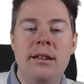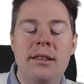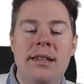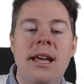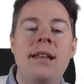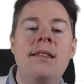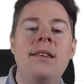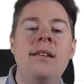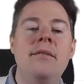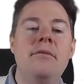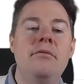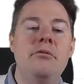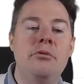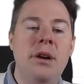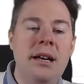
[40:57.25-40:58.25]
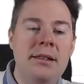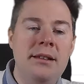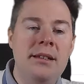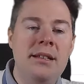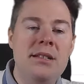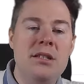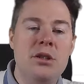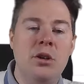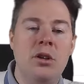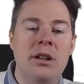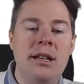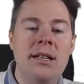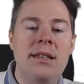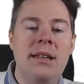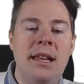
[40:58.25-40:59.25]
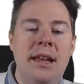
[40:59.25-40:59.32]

then run and install it.